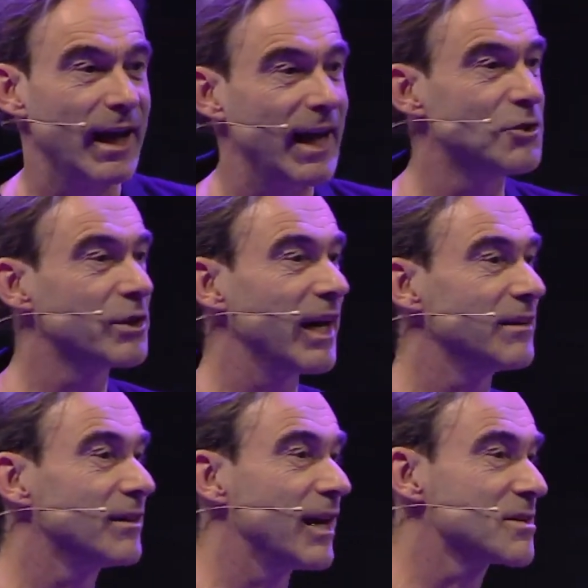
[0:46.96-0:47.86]

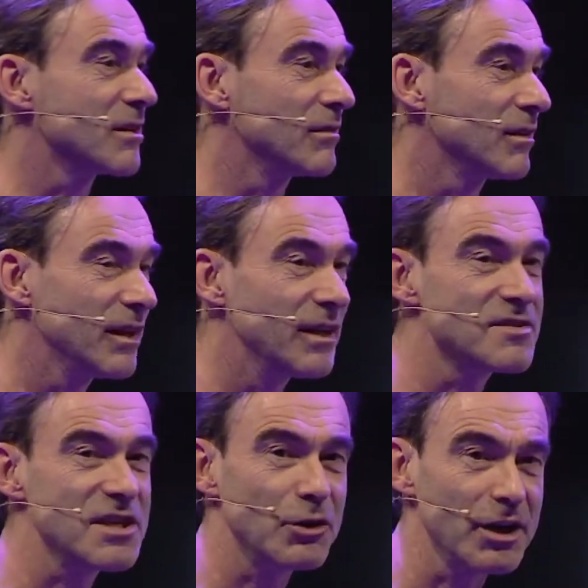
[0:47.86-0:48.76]
educated as an
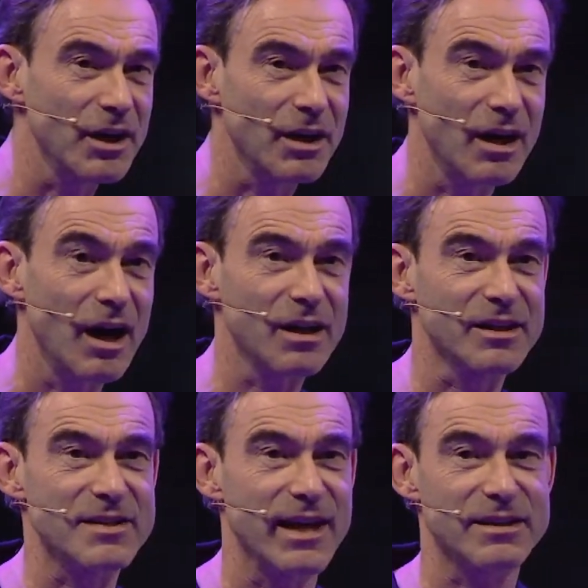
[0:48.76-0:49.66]
interior
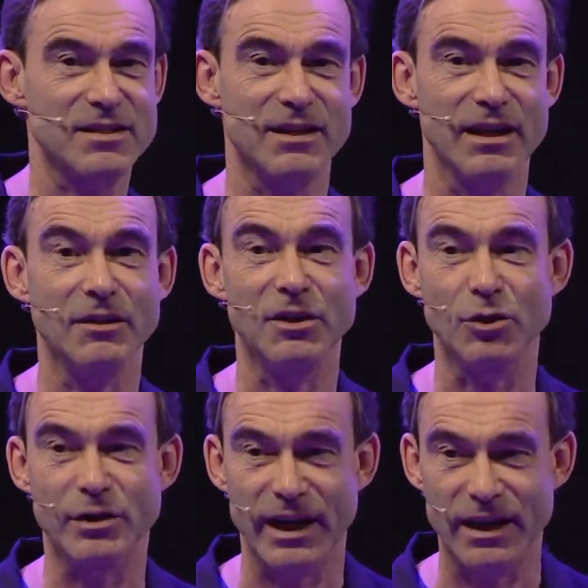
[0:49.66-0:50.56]
architect in the
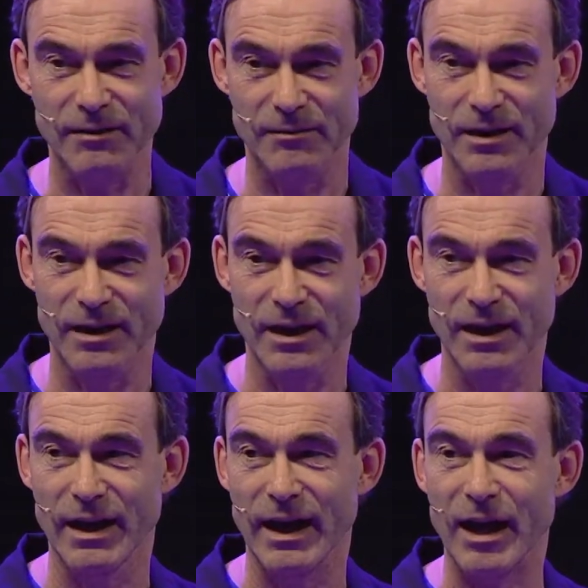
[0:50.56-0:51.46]
UK
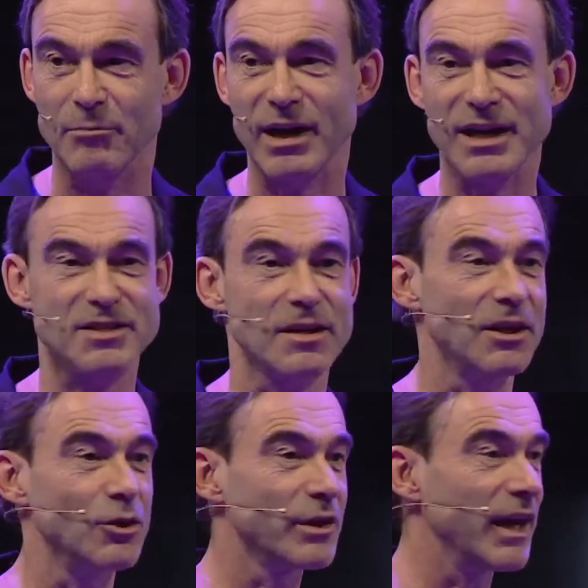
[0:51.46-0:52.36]
and based in
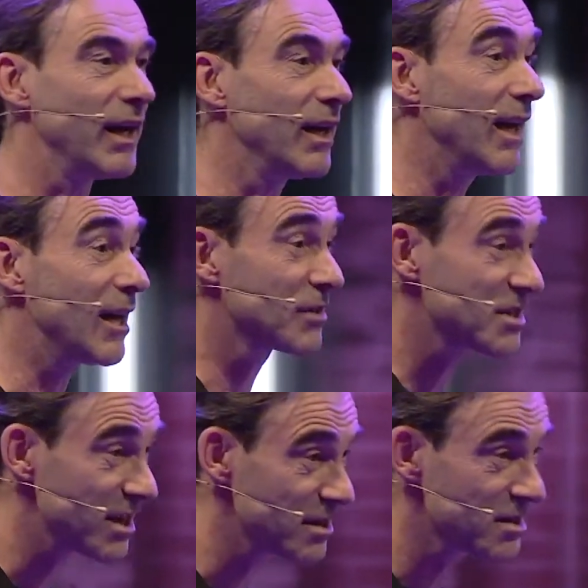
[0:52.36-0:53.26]
the UK ever
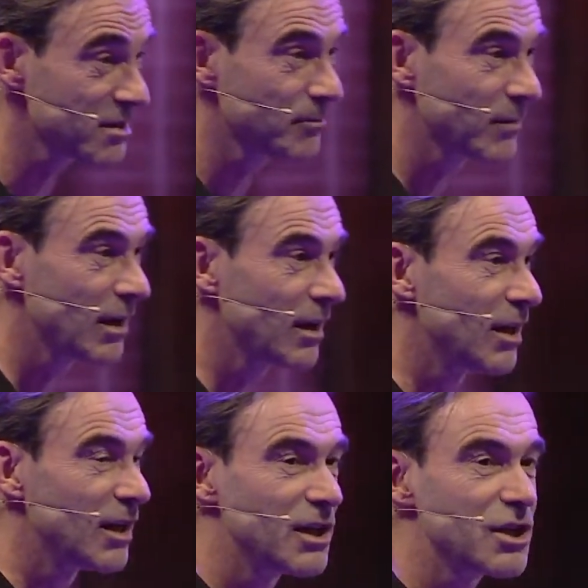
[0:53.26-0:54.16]
since.
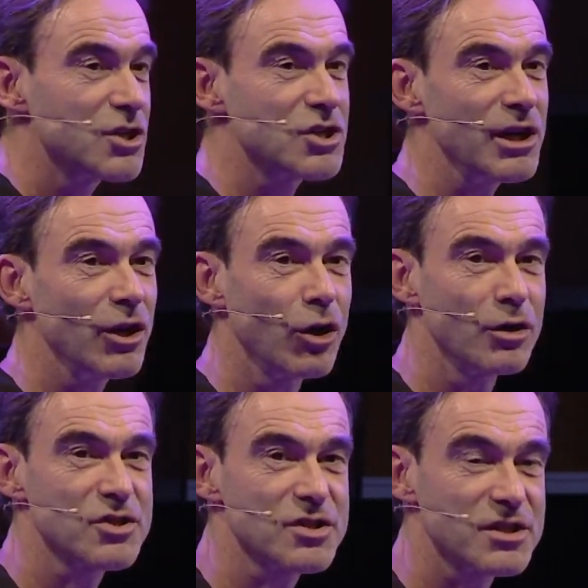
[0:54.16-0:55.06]
She
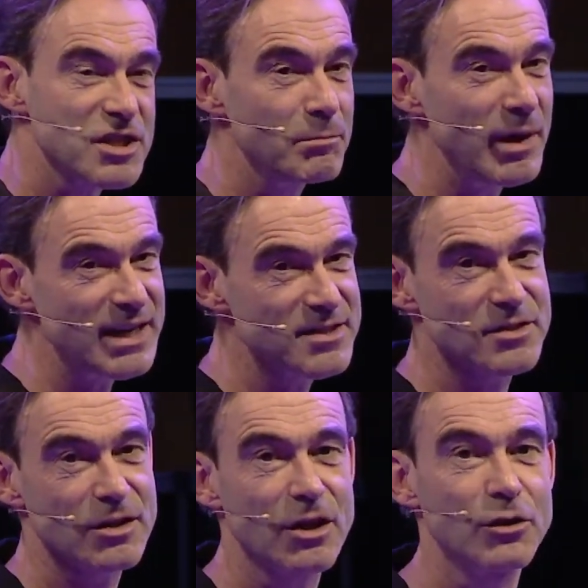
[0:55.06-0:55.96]

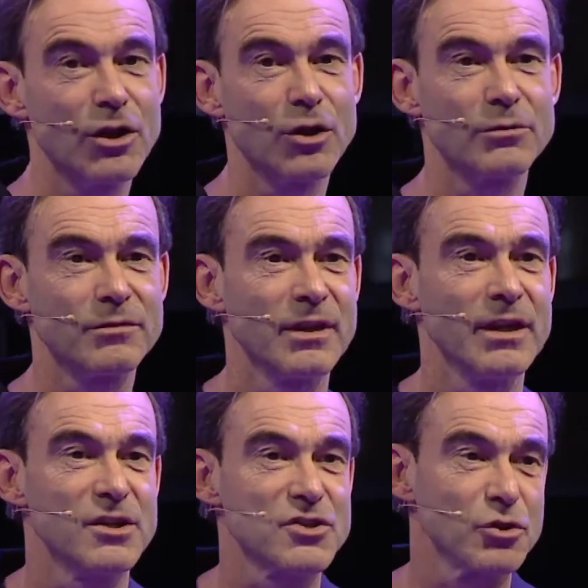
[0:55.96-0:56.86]
based her own
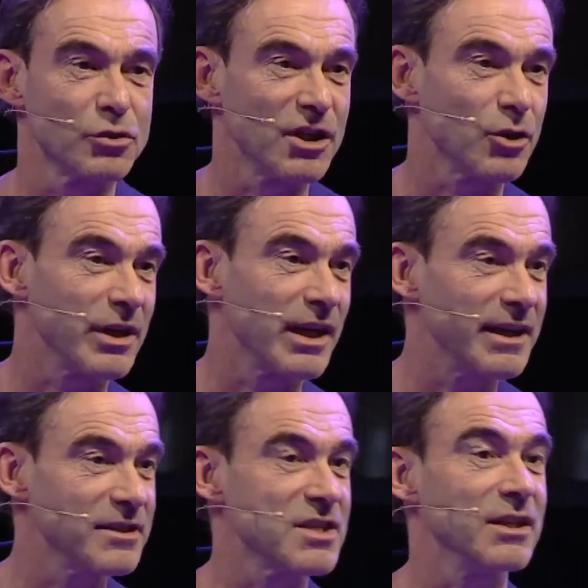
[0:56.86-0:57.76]
studio in
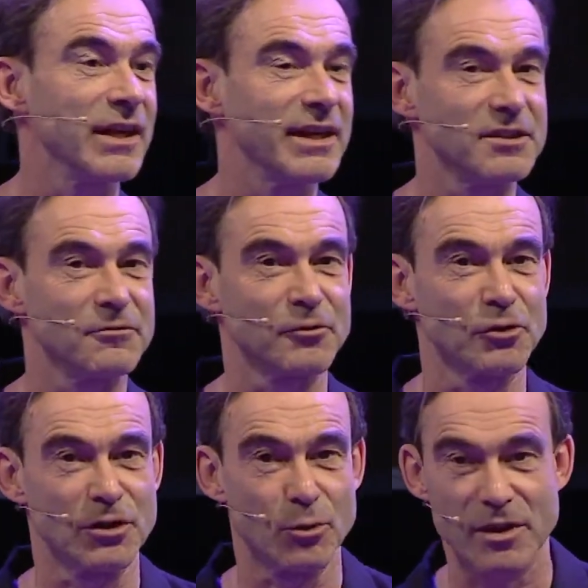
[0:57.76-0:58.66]

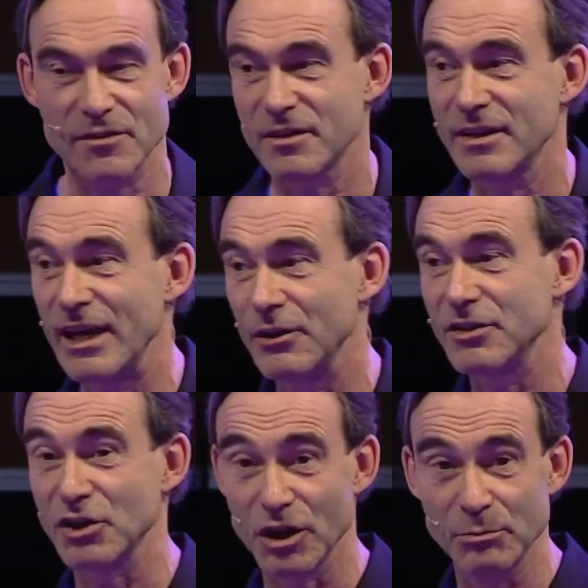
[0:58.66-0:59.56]
1994 with Gary
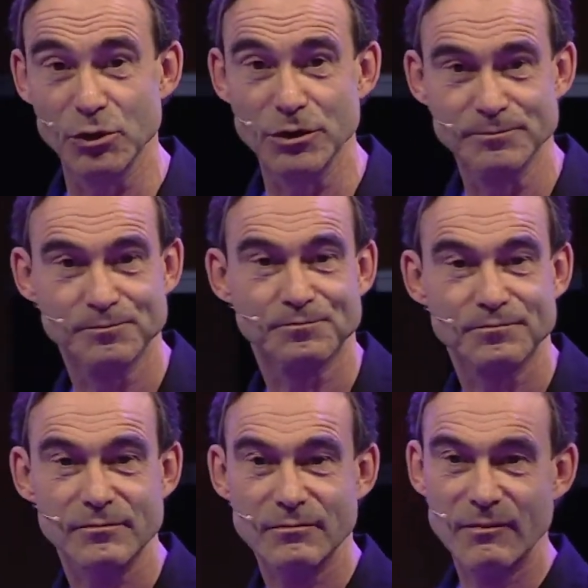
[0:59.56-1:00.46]
Turnbull,
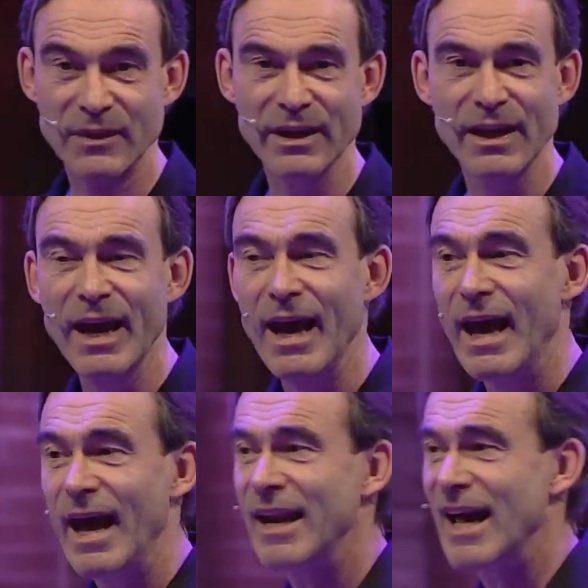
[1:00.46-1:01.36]
and